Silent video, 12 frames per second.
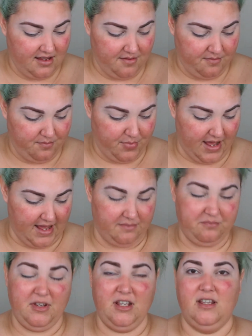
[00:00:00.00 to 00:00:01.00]

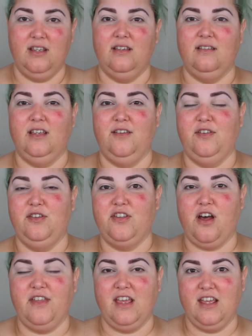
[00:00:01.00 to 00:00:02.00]
But if you
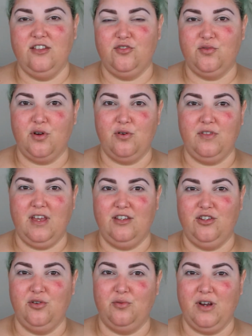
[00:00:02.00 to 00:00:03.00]
saw the intro, then
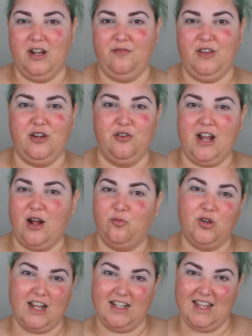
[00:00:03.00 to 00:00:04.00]
you already figured out
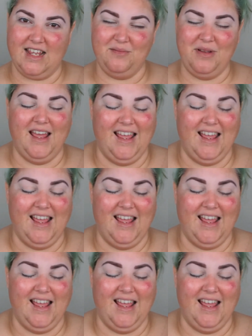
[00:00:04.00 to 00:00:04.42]
what I did.